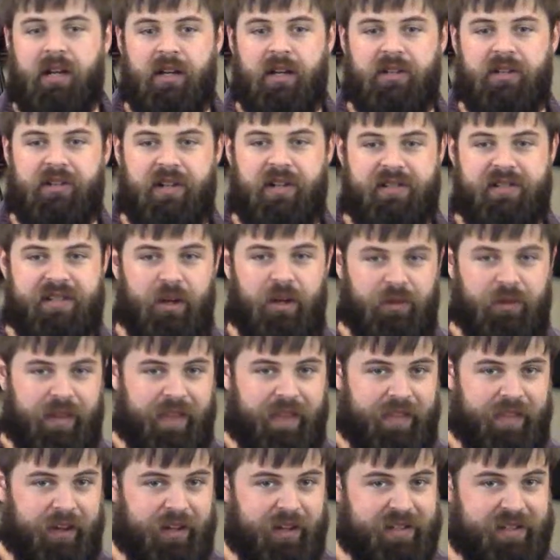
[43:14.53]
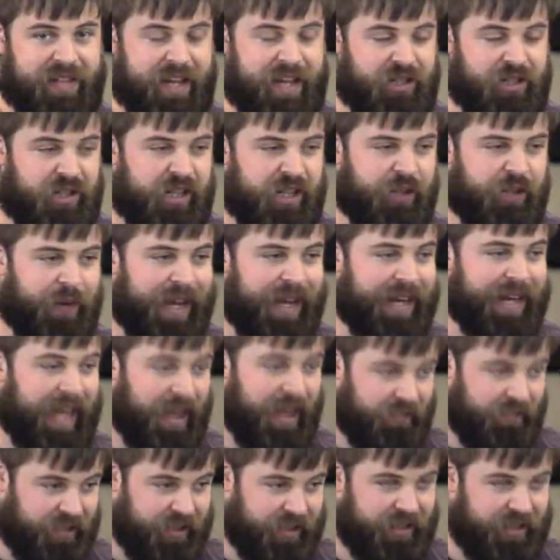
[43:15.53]
Turns out that there is actually great
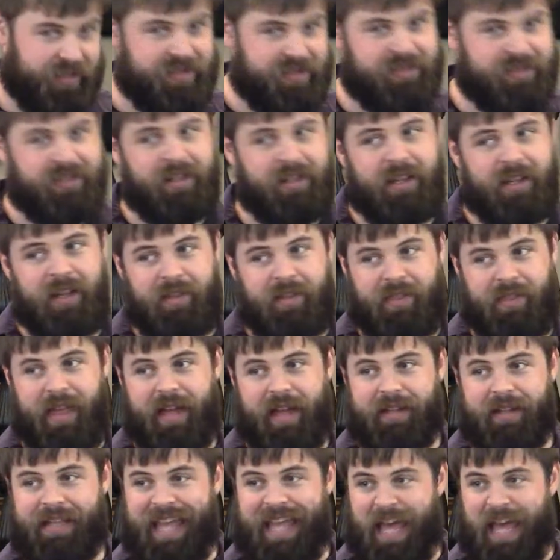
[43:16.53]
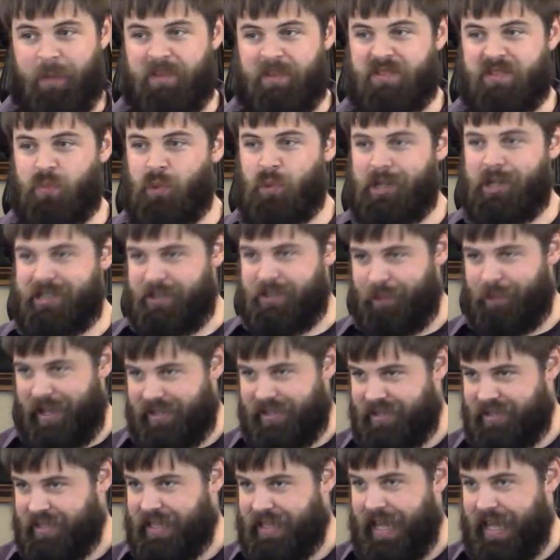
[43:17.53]
evidence that camels were
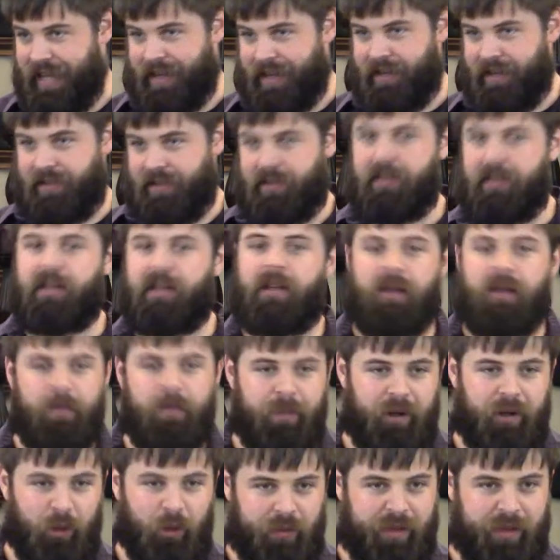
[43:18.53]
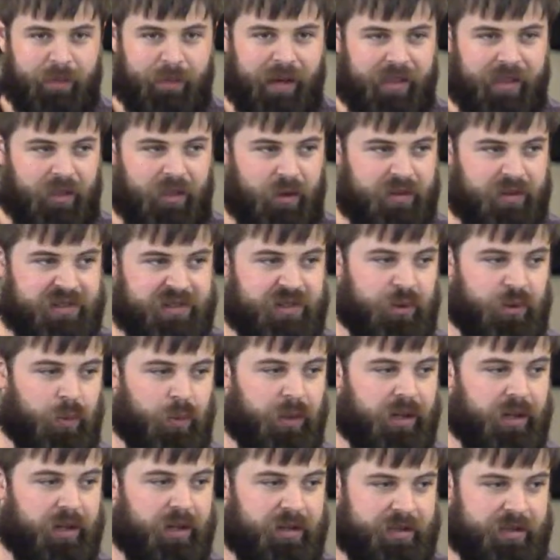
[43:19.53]
domesticated, but only by those who
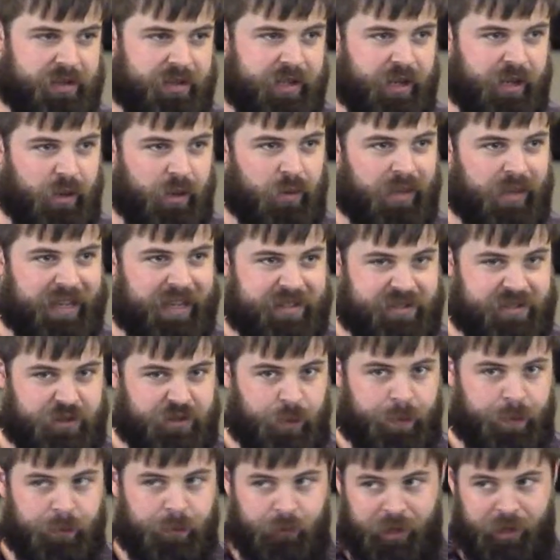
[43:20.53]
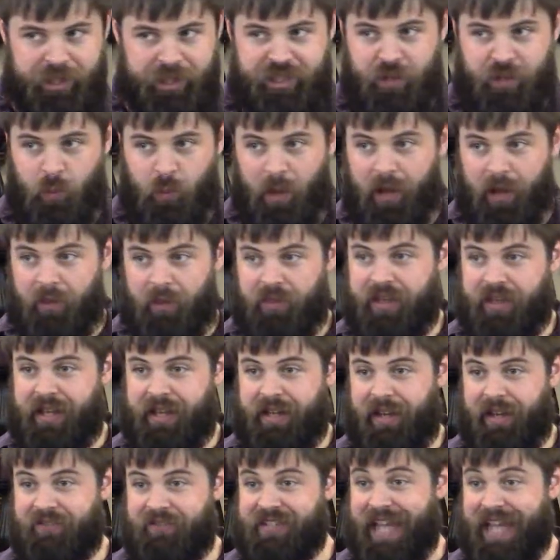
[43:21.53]
were, you know, like super rich and wealthy
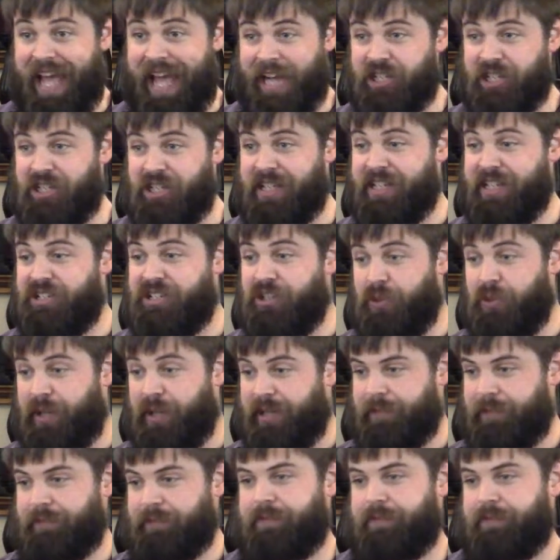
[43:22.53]
enough to actually do it.